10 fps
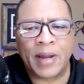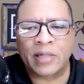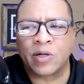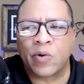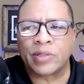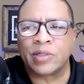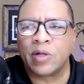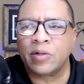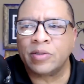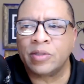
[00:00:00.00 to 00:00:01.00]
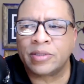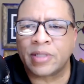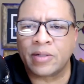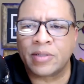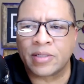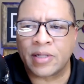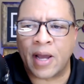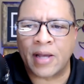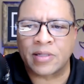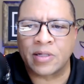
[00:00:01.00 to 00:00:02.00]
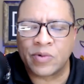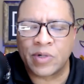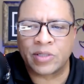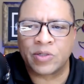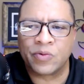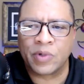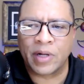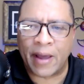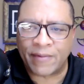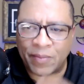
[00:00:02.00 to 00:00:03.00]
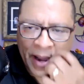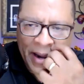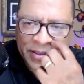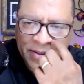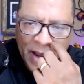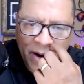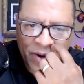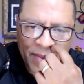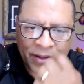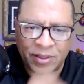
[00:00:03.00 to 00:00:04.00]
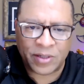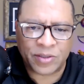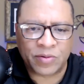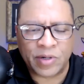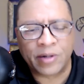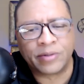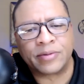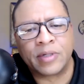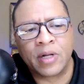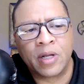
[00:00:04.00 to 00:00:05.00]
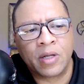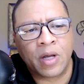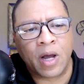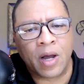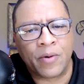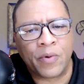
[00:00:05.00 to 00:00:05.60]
me ask you a question though. You said just asking the ones who really have the passion about it. What about those who don't? What do